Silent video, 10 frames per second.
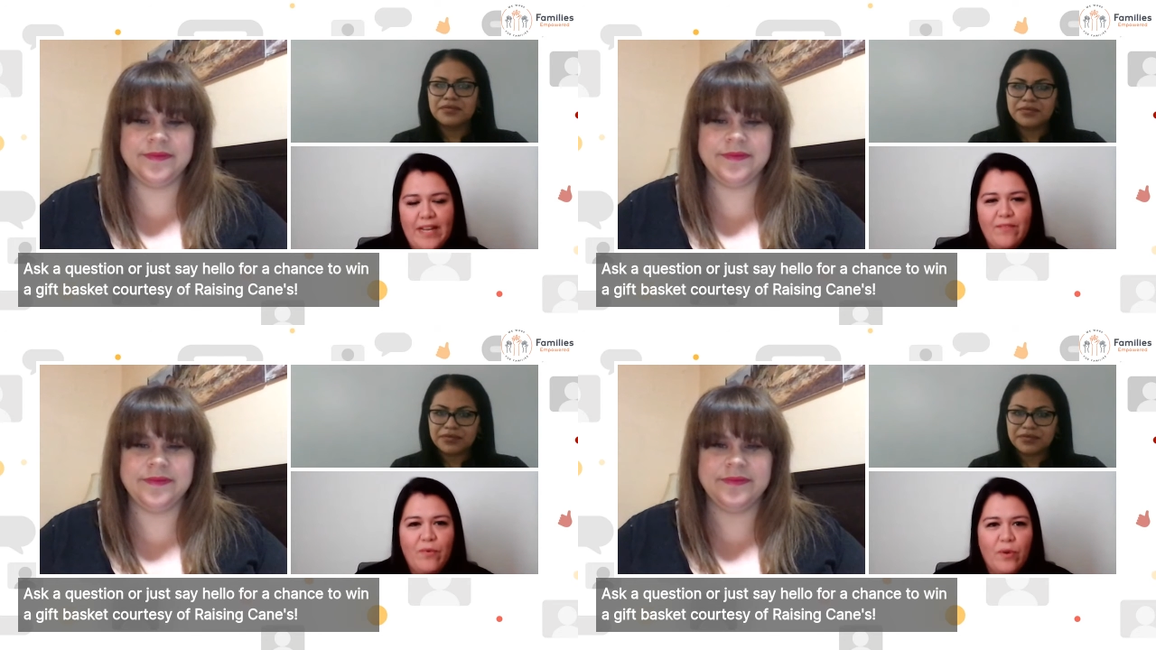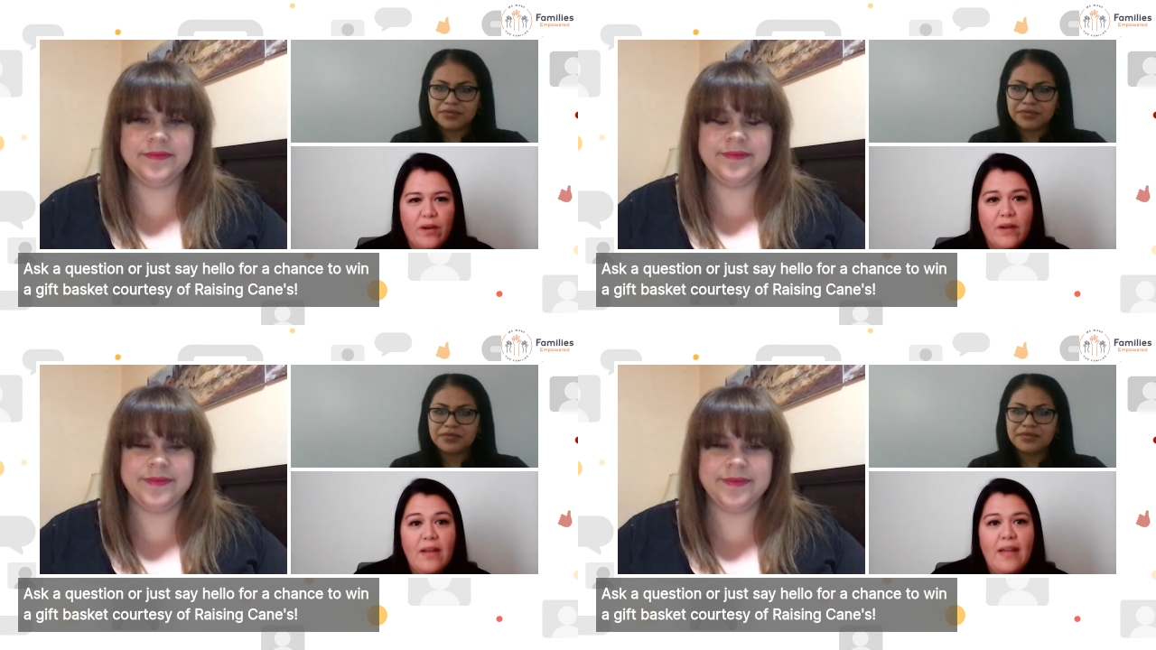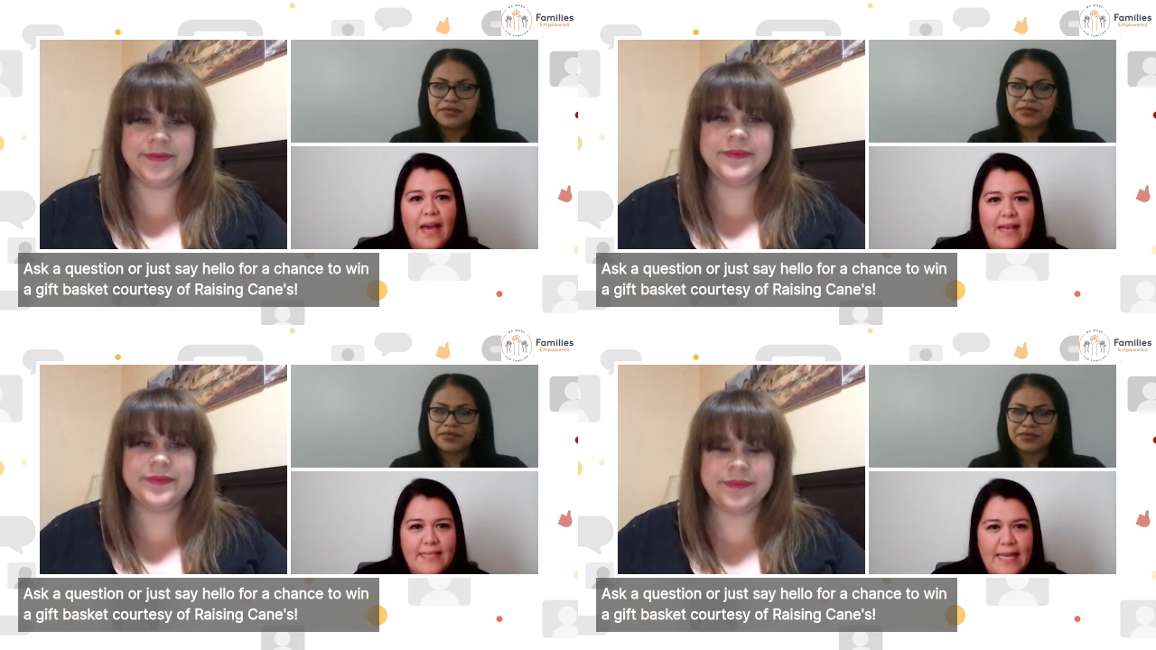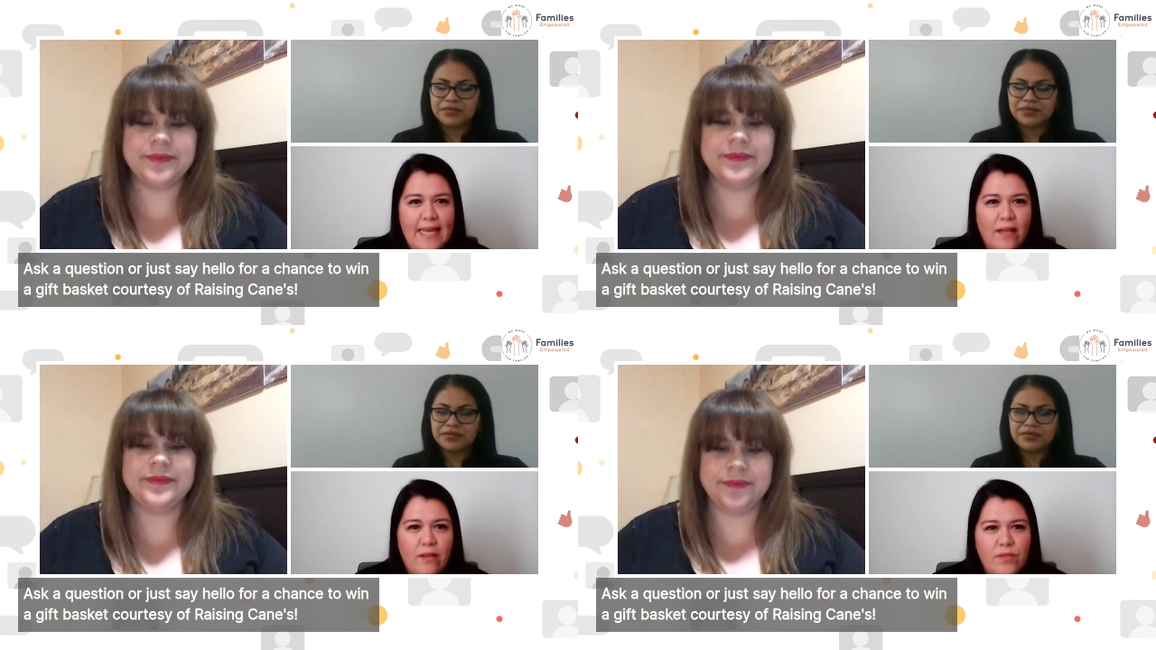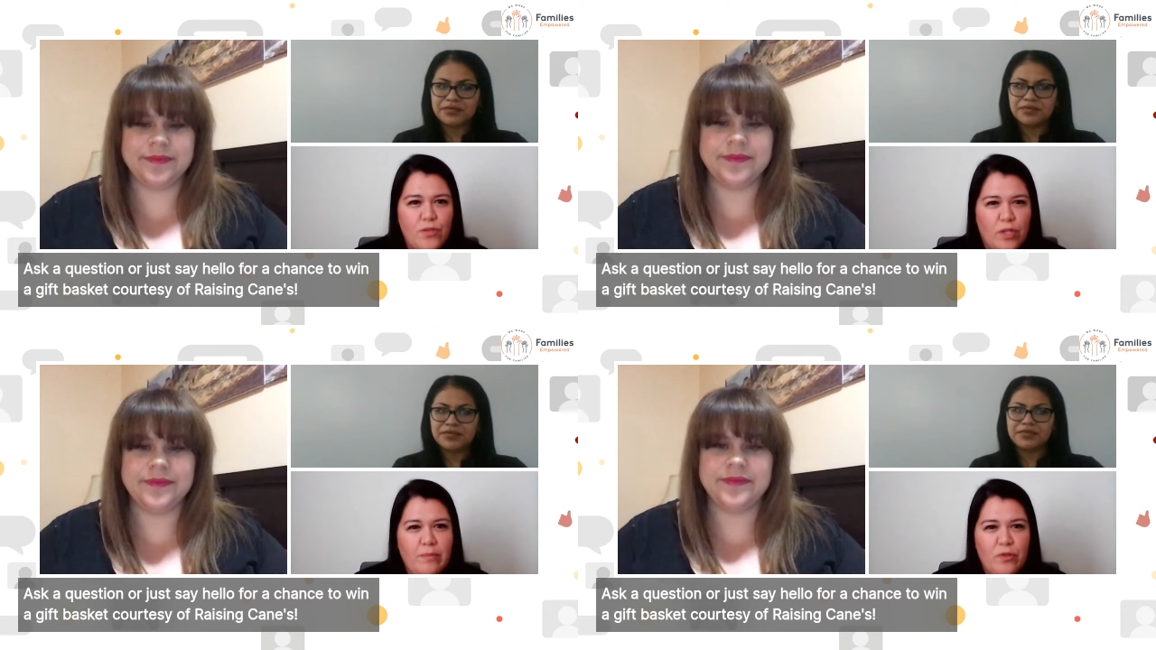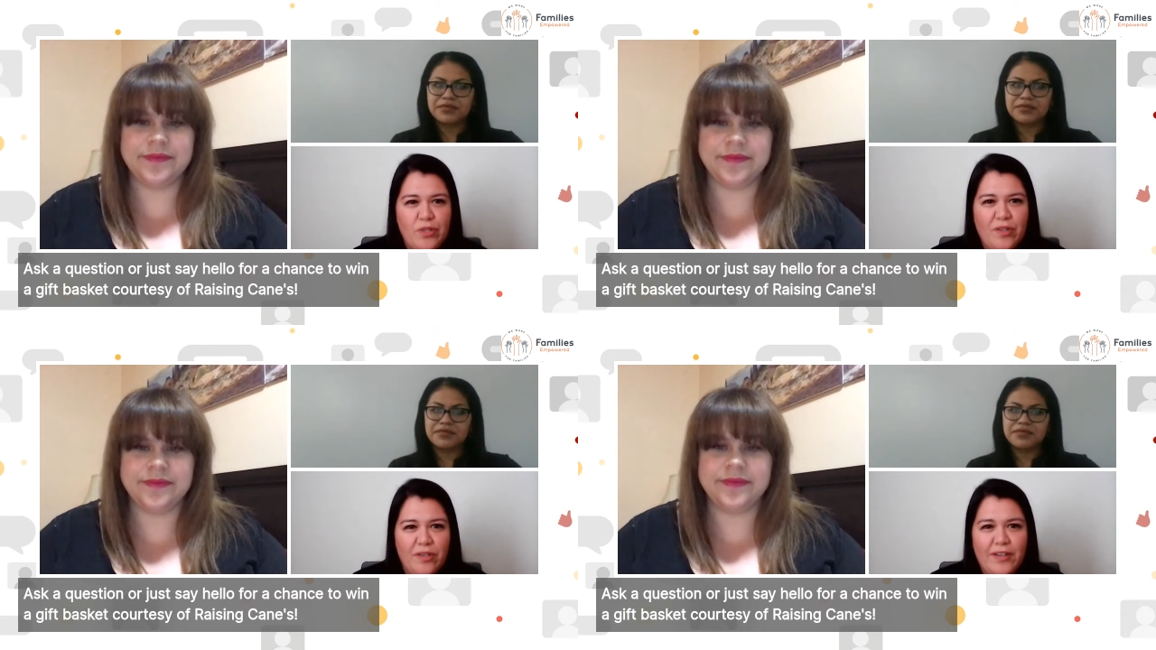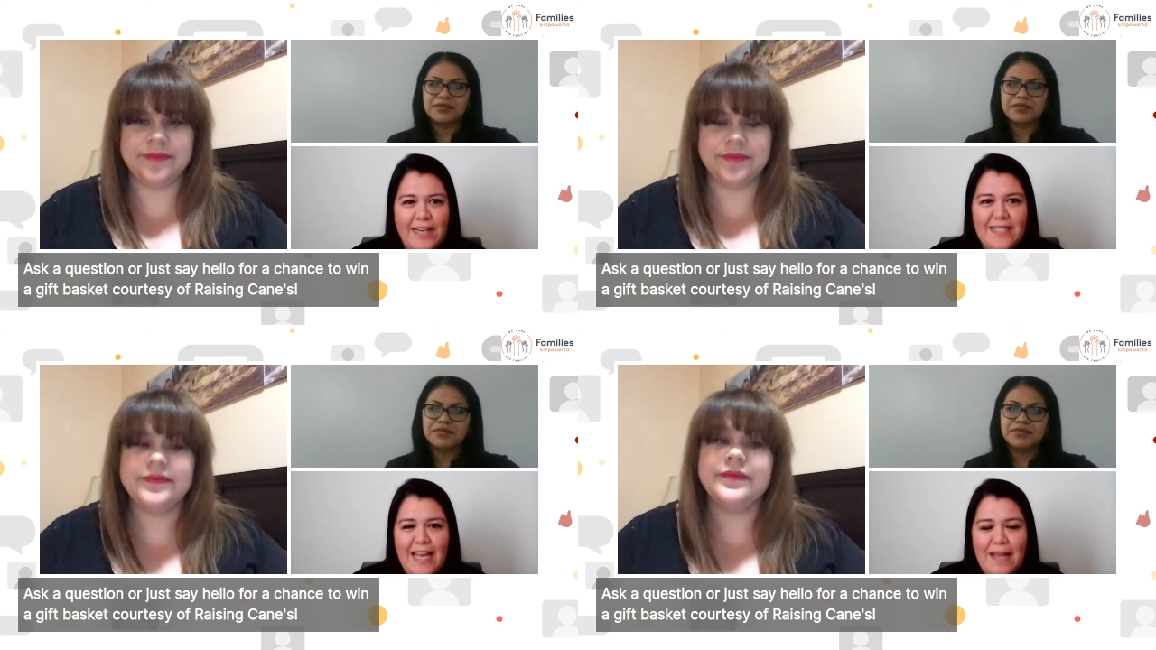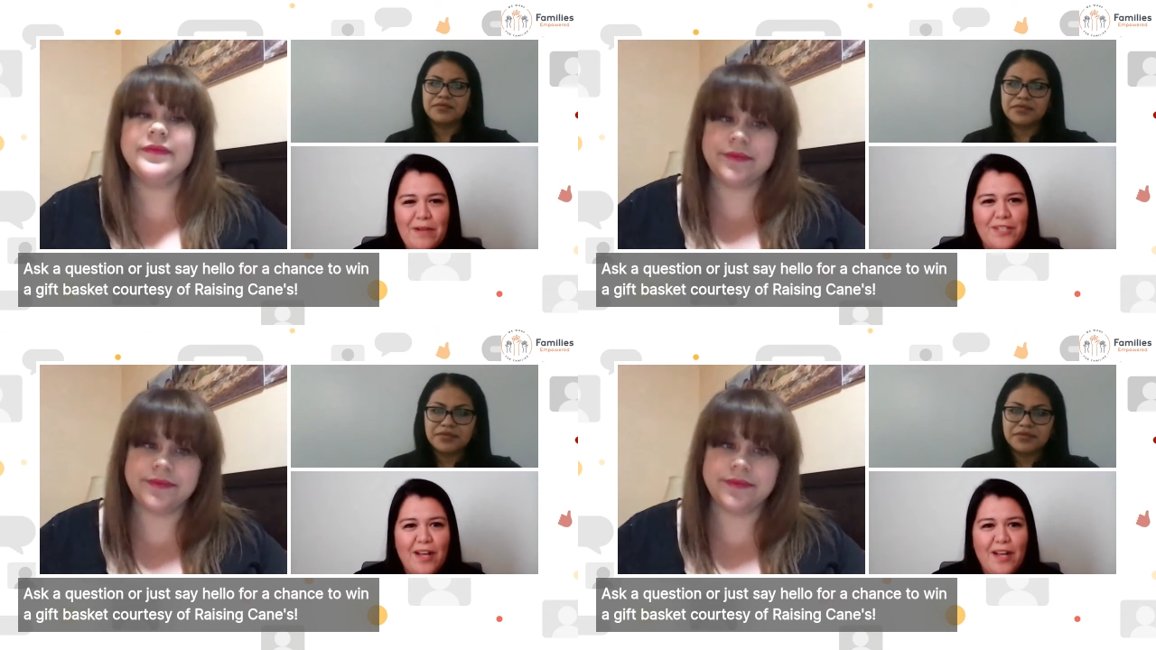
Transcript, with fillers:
Speaker 1: SEL, social emotional learning time. Our scholars get to